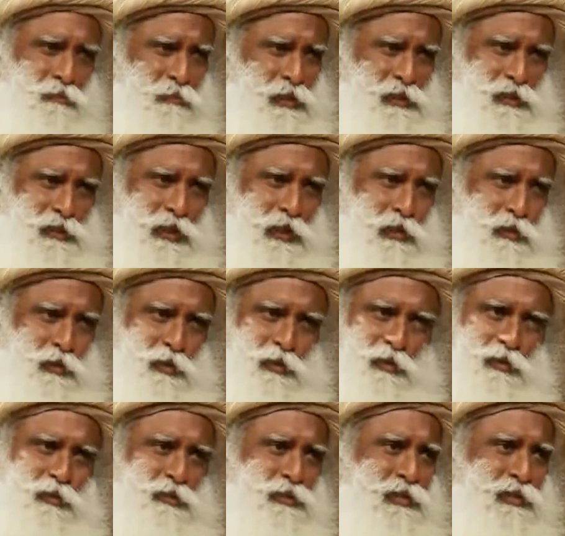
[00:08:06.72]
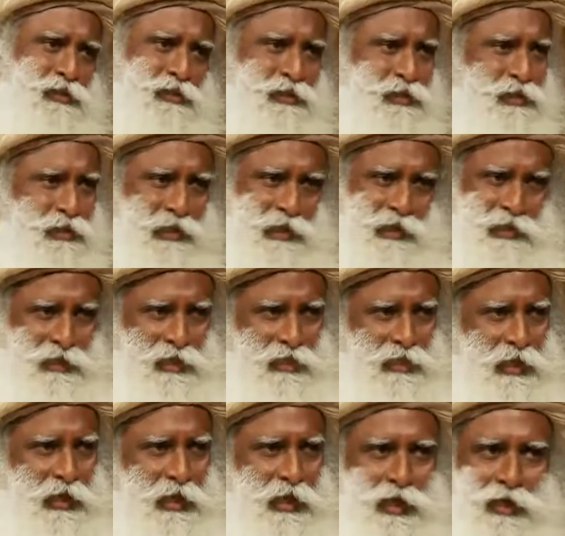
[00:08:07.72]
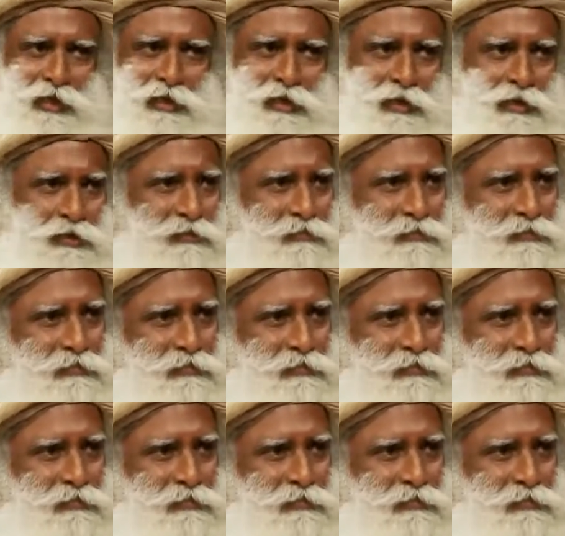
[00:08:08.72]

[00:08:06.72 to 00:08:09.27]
best they could do with little that they had, and